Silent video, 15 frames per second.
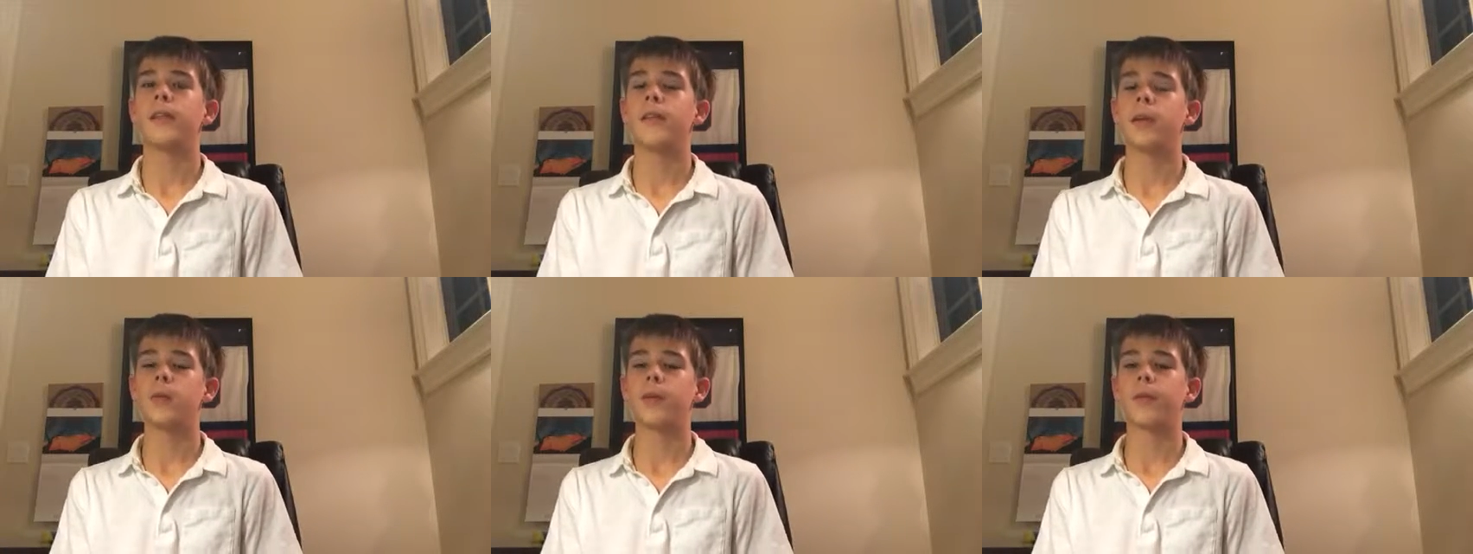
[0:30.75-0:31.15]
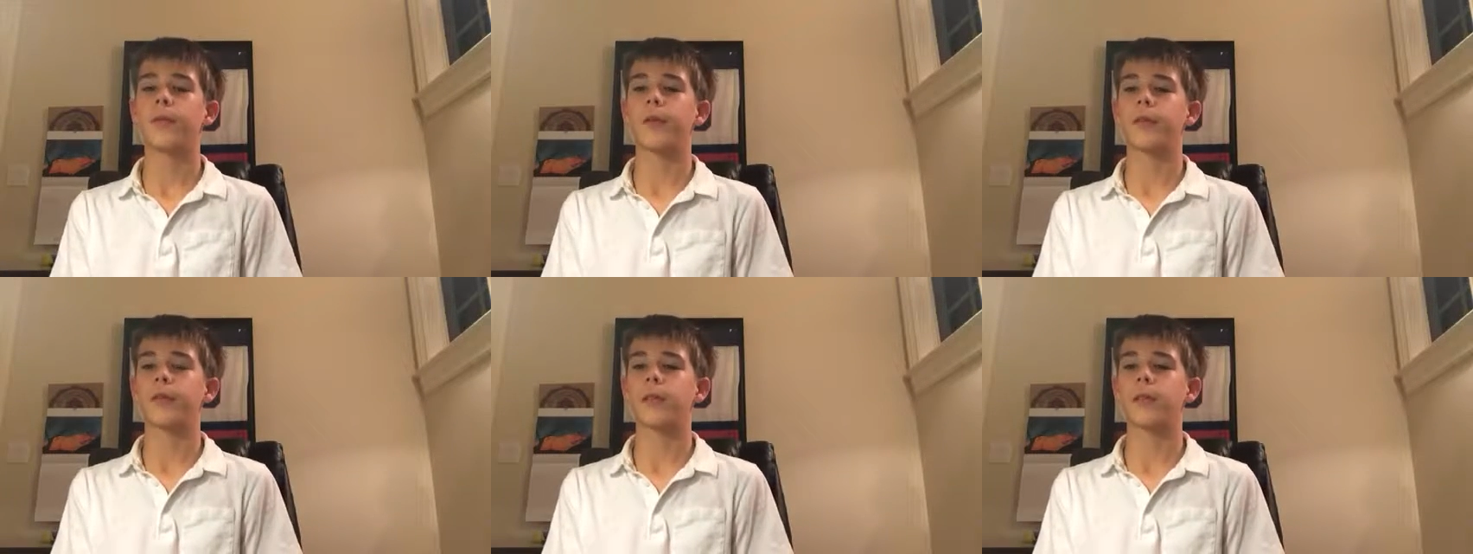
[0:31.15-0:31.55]
Then we have
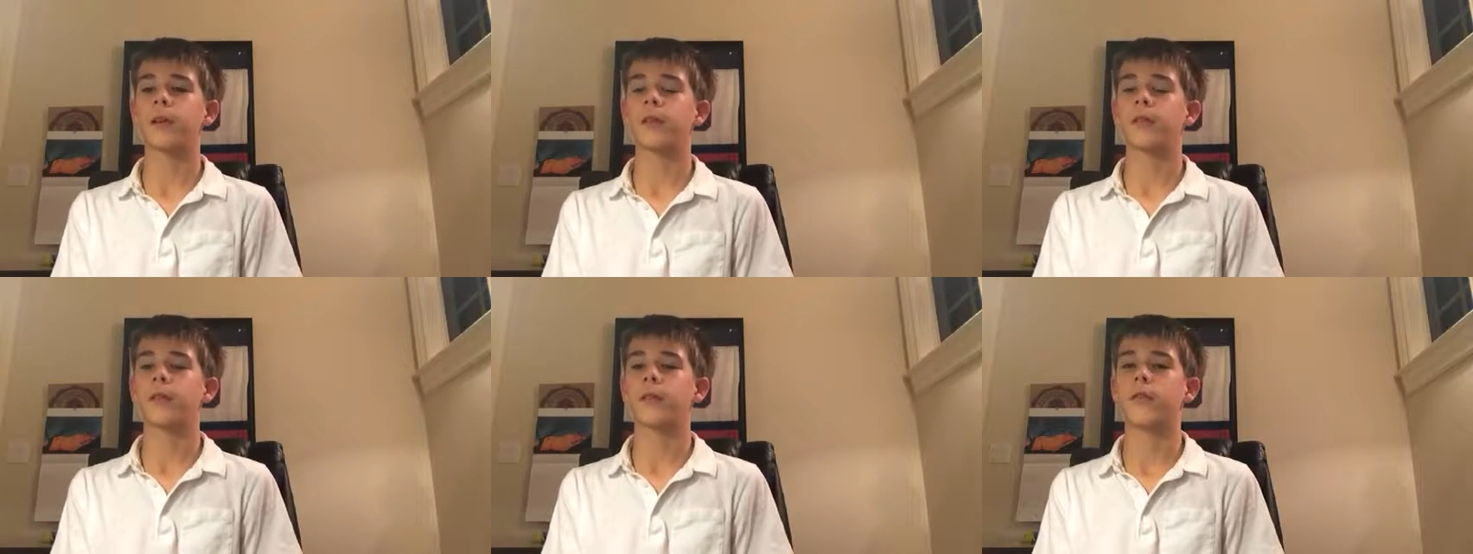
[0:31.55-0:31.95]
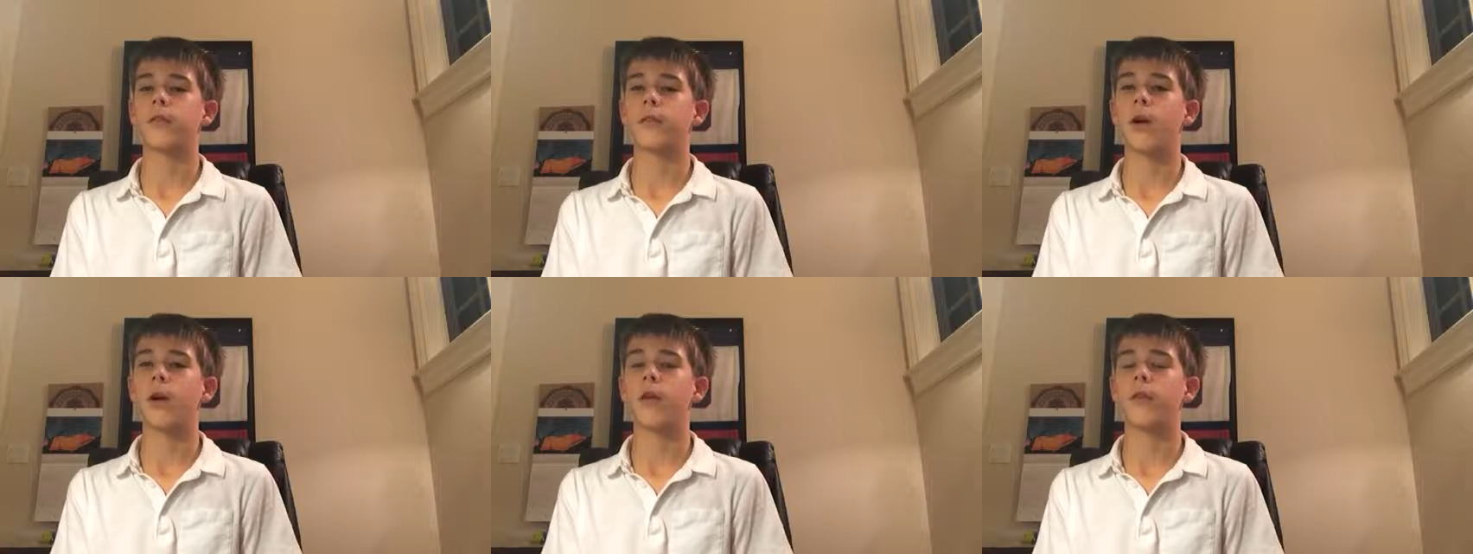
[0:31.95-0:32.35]
living things that
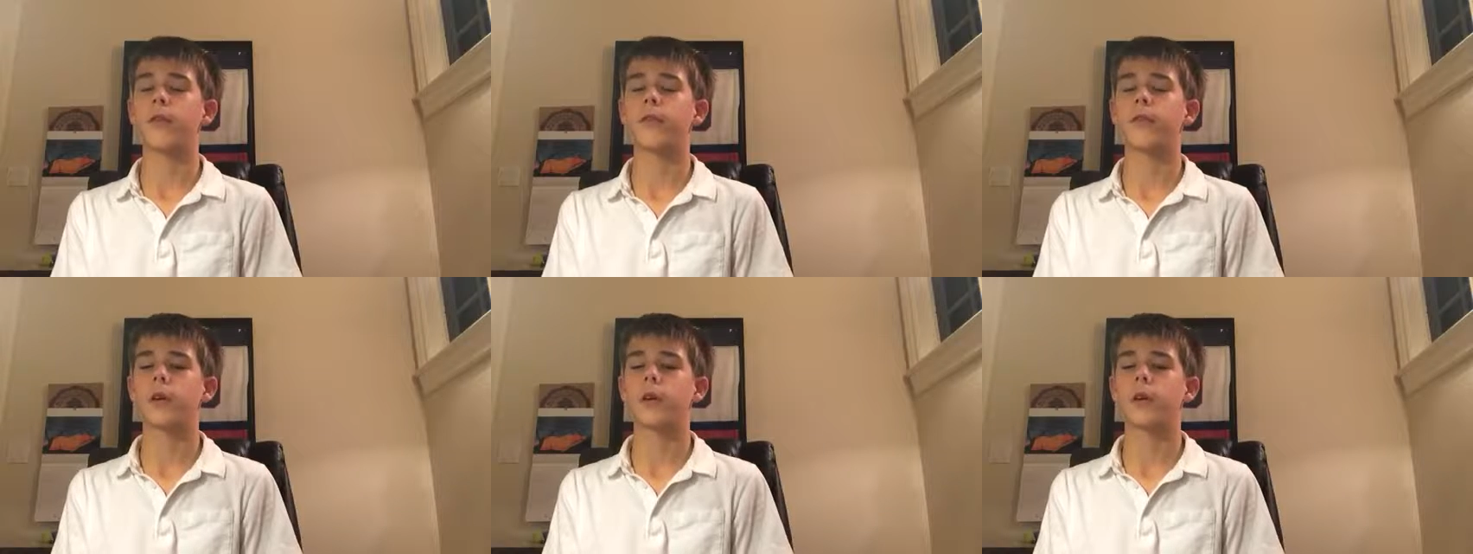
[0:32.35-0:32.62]
evolve.